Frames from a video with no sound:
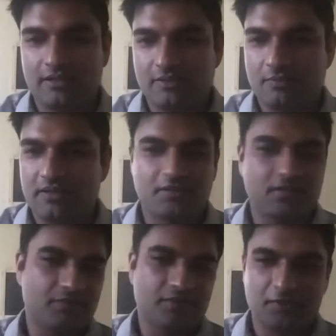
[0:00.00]
let's make this
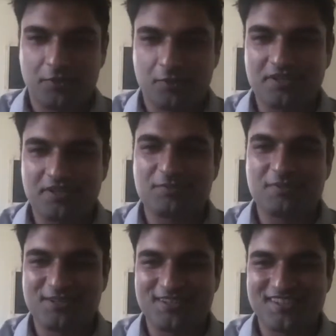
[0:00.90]
difficult for me. Let's
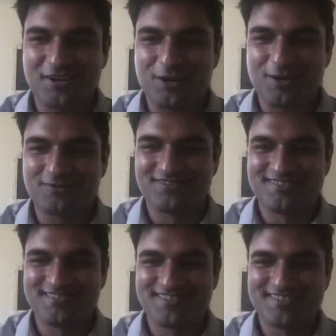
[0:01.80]
make you the CRO.
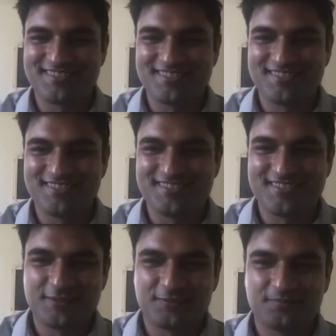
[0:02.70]
Great.
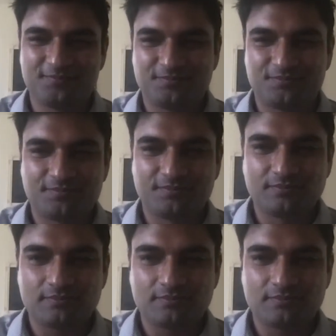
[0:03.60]
All